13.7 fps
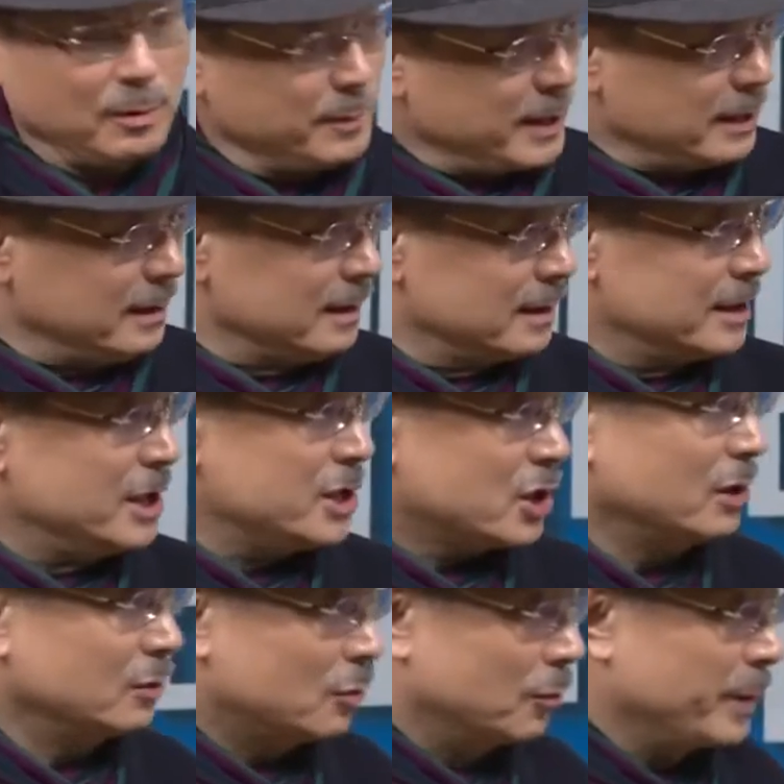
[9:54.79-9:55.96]
So how
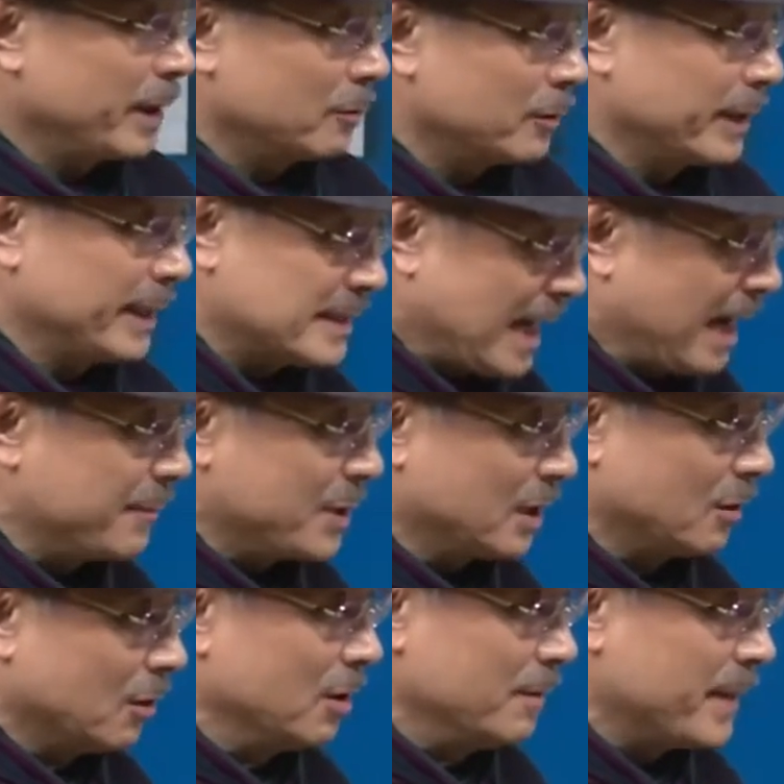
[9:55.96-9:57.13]
much profit would that be
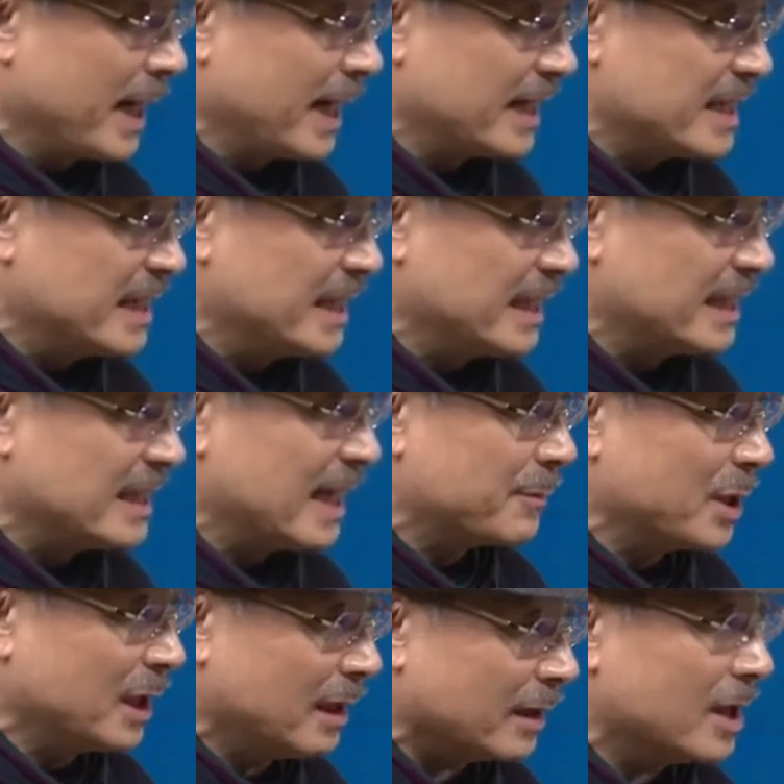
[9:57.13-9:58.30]
if you bought it for
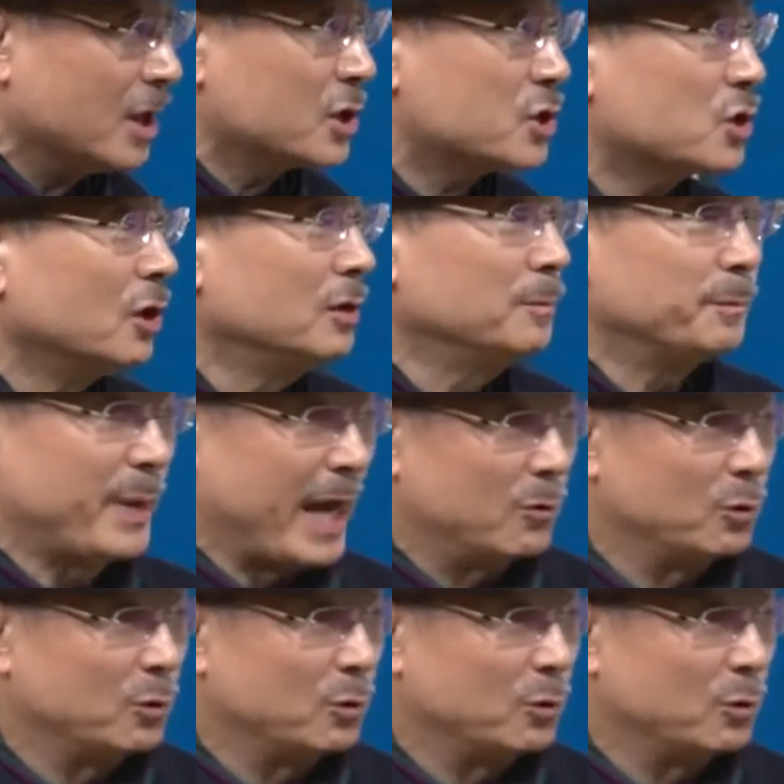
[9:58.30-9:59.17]
$2.90?